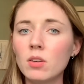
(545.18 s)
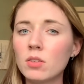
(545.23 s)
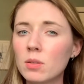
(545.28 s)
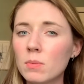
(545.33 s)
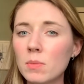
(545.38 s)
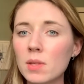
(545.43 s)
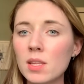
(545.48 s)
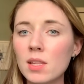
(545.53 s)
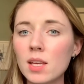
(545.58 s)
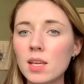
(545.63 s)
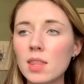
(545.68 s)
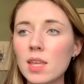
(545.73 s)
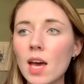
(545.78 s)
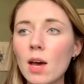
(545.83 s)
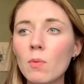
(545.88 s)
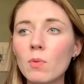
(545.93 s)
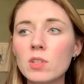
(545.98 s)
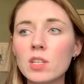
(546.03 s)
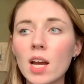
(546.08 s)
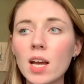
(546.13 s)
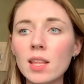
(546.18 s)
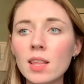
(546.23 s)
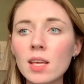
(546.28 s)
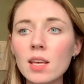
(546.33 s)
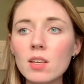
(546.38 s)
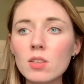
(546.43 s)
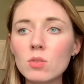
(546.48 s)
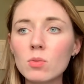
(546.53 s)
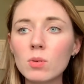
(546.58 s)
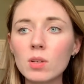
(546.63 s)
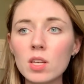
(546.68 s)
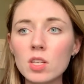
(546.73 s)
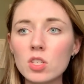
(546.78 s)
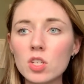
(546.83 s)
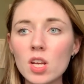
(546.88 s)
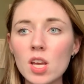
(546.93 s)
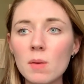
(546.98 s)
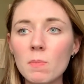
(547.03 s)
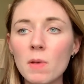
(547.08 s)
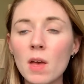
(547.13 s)
or something like that, which I think is really
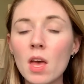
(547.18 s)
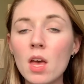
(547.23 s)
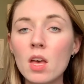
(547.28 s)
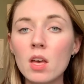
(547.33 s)
cheap